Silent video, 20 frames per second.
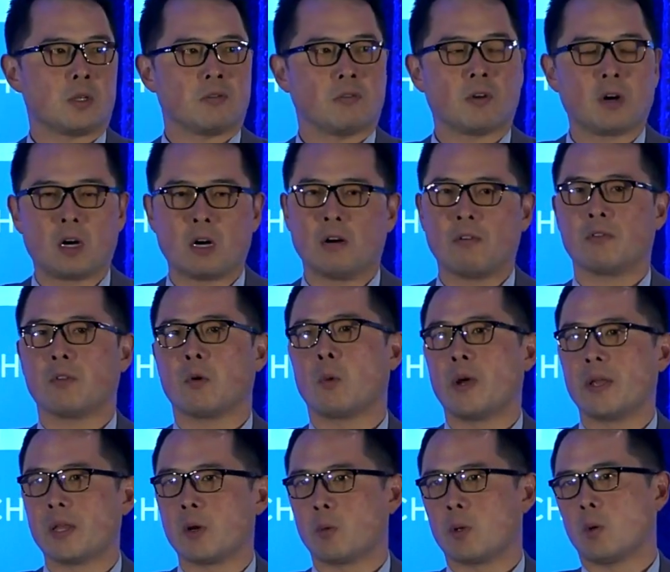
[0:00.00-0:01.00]
evolve the
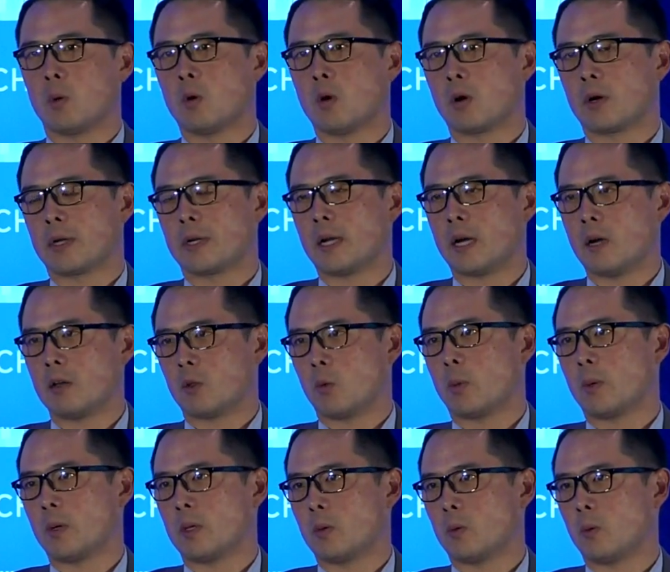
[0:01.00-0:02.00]
way that we work and how
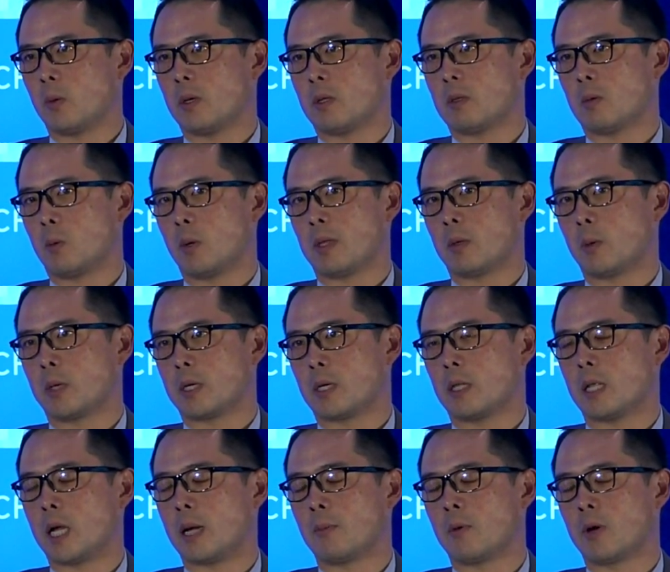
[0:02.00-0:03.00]
the way that we
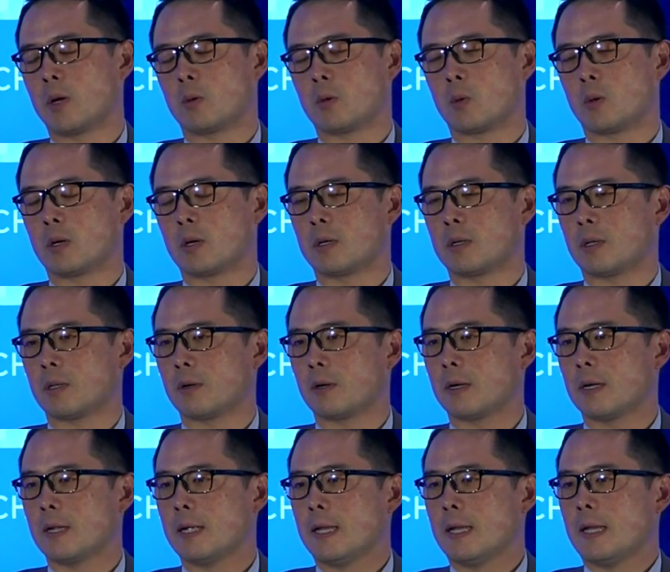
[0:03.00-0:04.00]
collaborate with one another.